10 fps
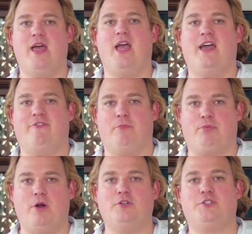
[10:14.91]
if
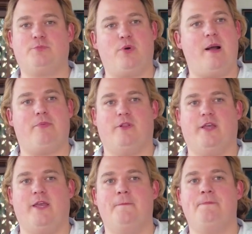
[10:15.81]
approached
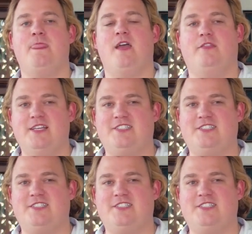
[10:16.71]
properly, this